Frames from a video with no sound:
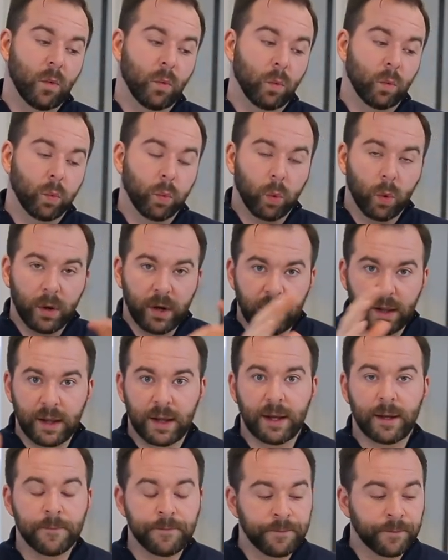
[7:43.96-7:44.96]

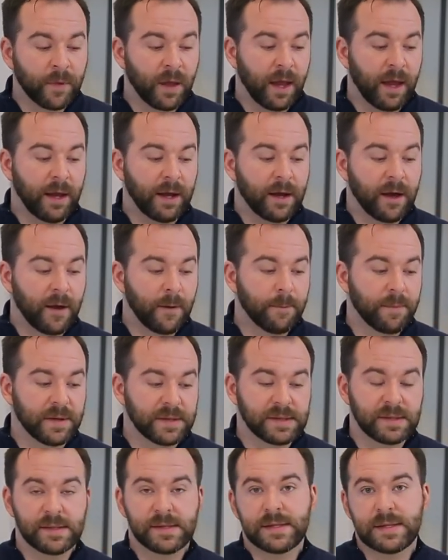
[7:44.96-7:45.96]
really
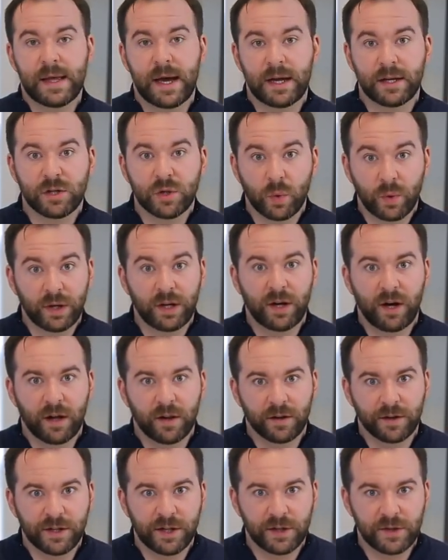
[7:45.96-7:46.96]
encompasses that twenty
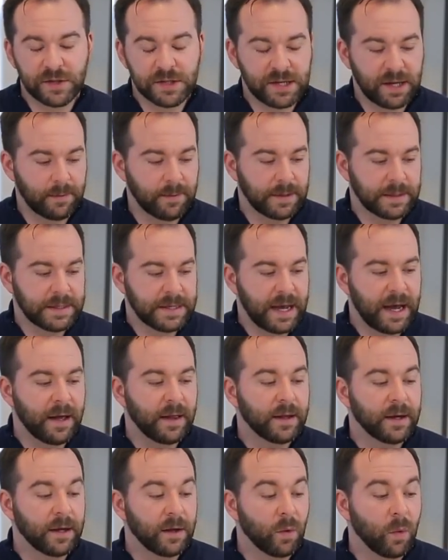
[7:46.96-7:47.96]
dollar Tuesday
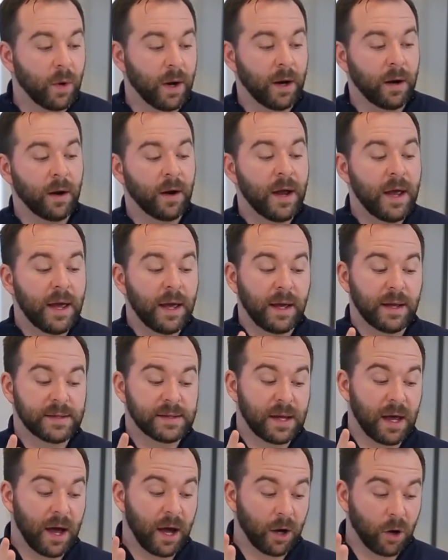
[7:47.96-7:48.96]
mentality where
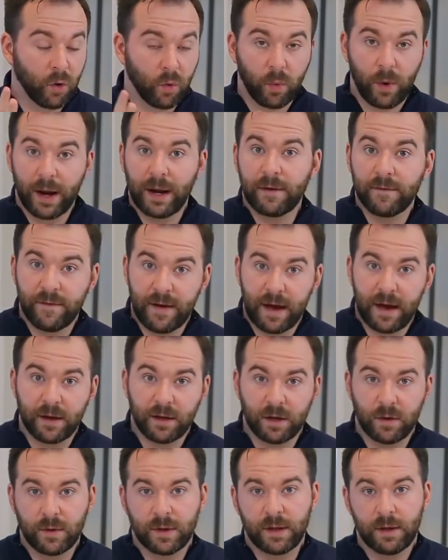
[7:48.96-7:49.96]
it's got great
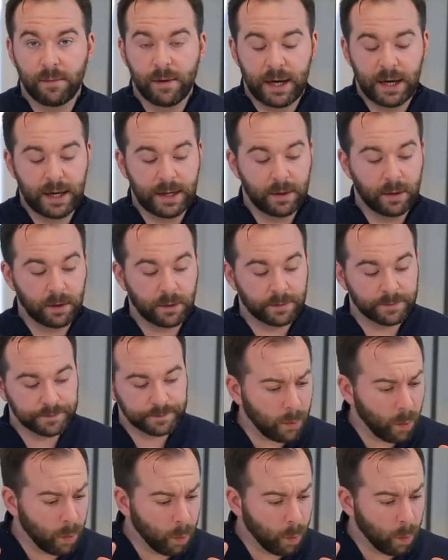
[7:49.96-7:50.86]
value in the bottle,